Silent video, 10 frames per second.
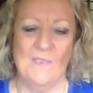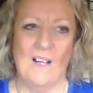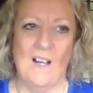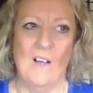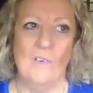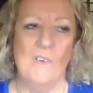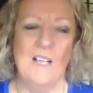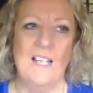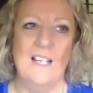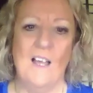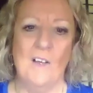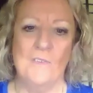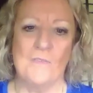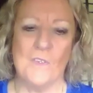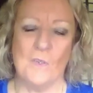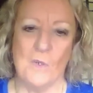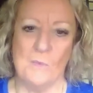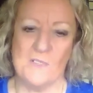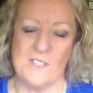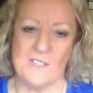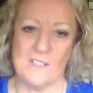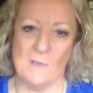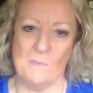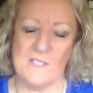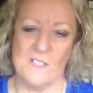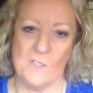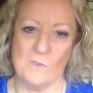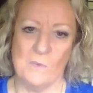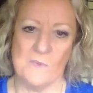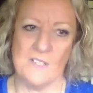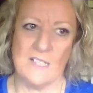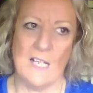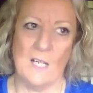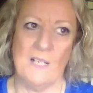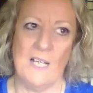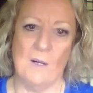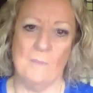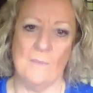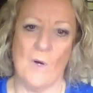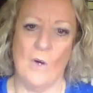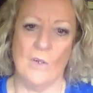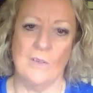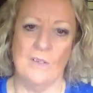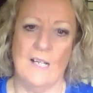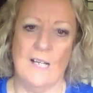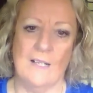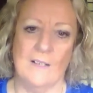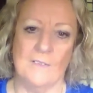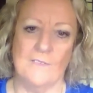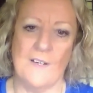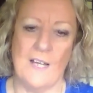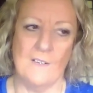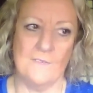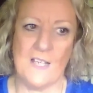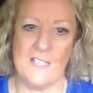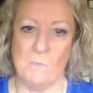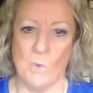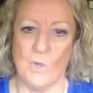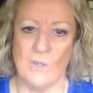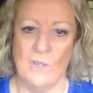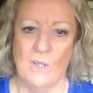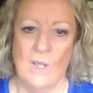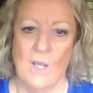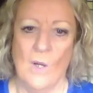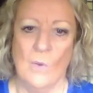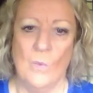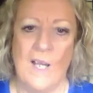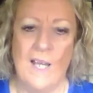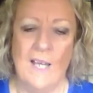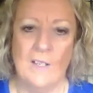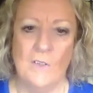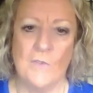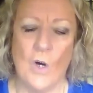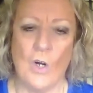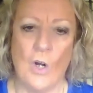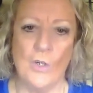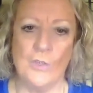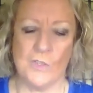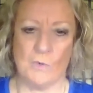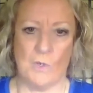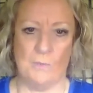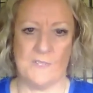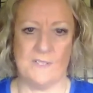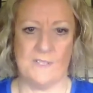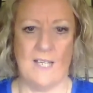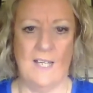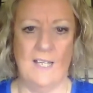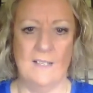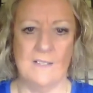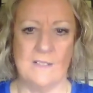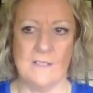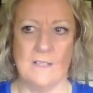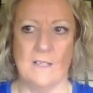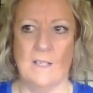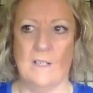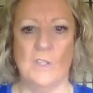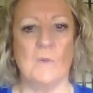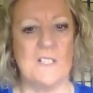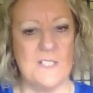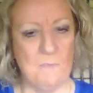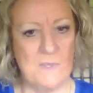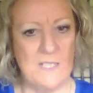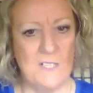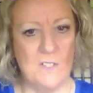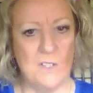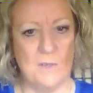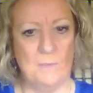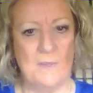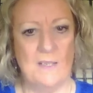I really love the groups, the business groups that are coming up on Facebook, where you've got closed groups and you're accepted into them.